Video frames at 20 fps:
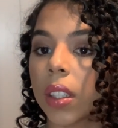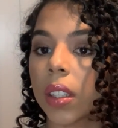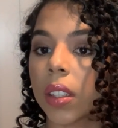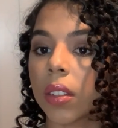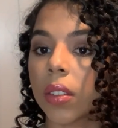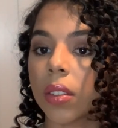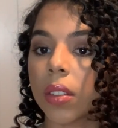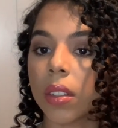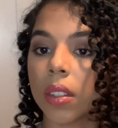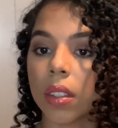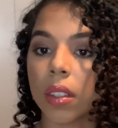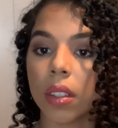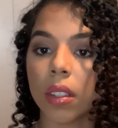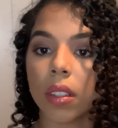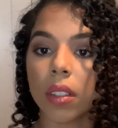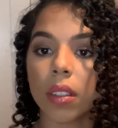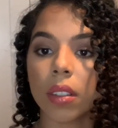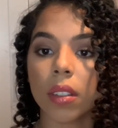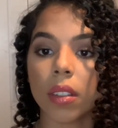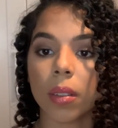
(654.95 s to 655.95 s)
like you see
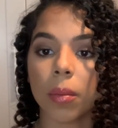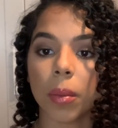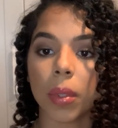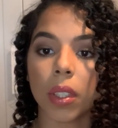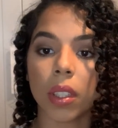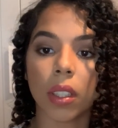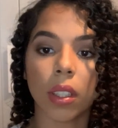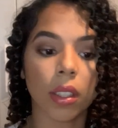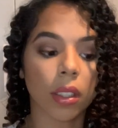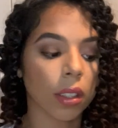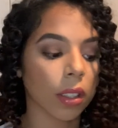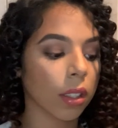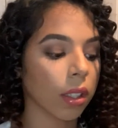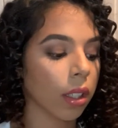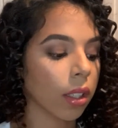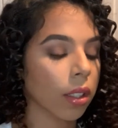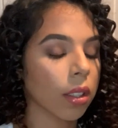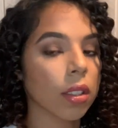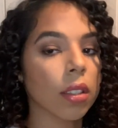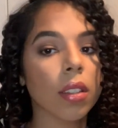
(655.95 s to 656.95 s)
this. I'm gonna get the
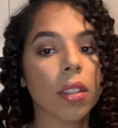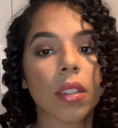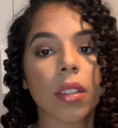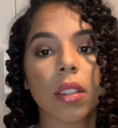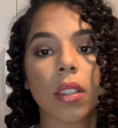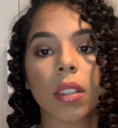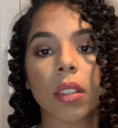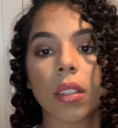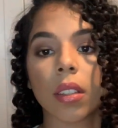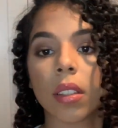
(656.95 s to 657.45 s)
ends